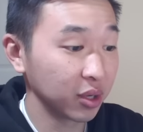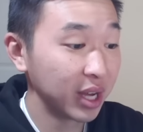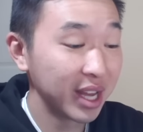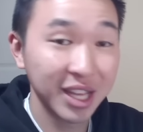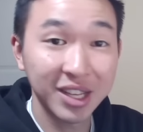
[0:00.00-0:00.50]
So
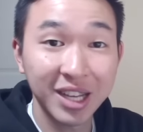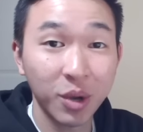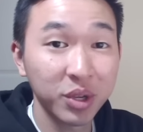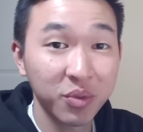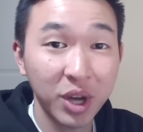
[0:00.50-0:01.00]
thank you guys
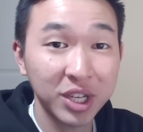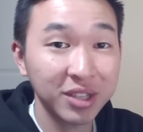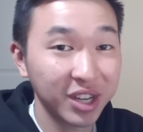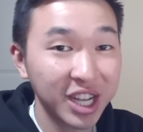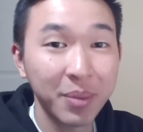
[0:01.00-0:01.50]
always for
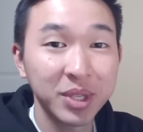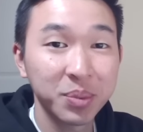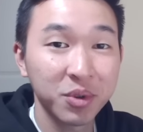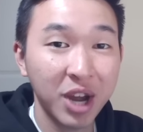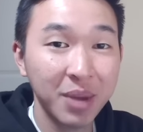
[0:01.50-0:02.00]
watching. Like, comment,
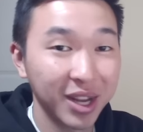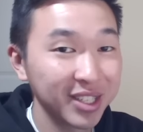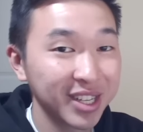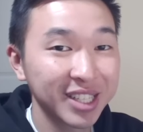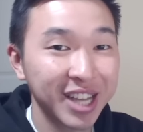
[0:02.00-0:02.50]
subscribe.
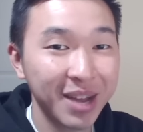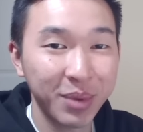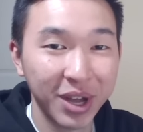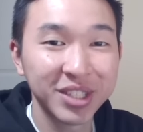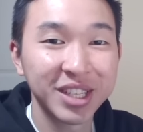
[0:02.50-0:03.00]
Until next
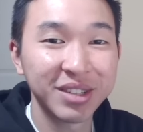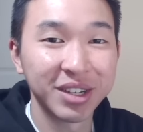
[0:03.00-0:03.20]
time, I'll see you